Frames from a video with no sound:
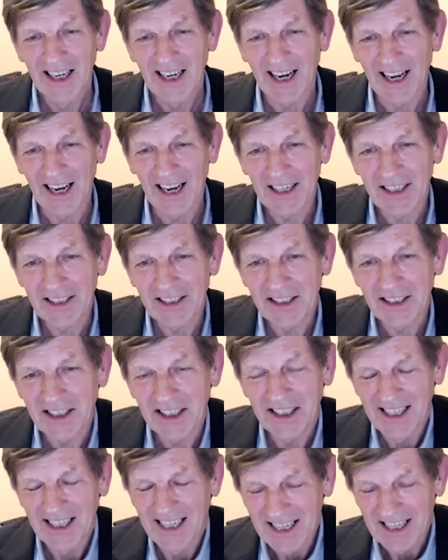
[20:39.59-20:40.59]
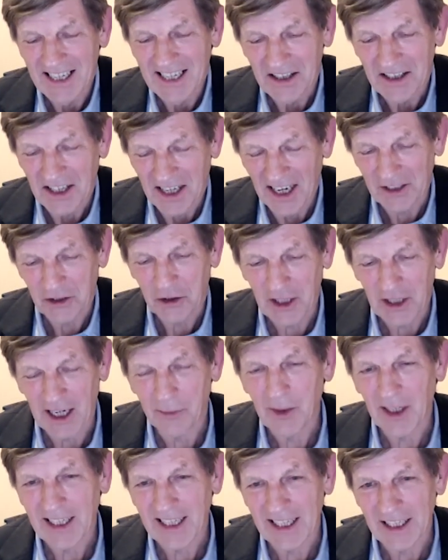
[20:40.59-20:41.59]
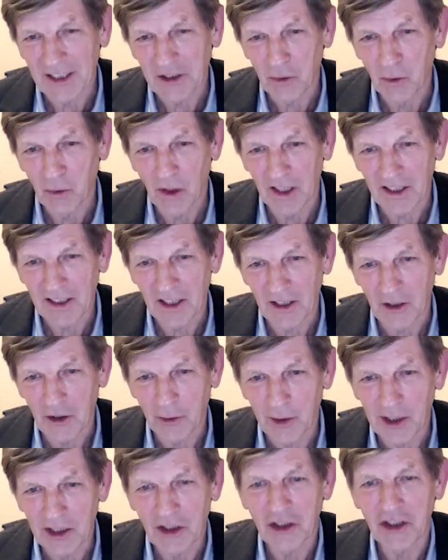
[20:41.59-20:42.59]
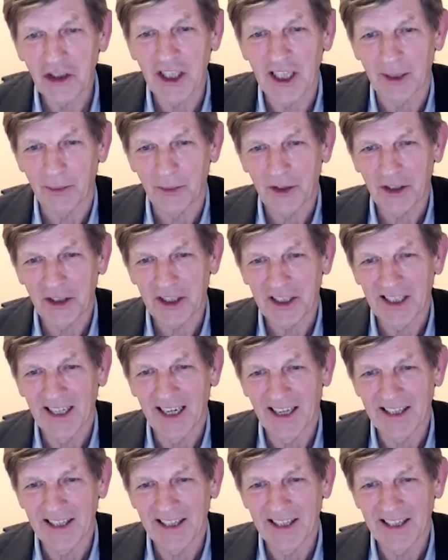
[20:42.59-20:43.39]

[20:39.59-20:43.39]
and the actual application workloads being ships.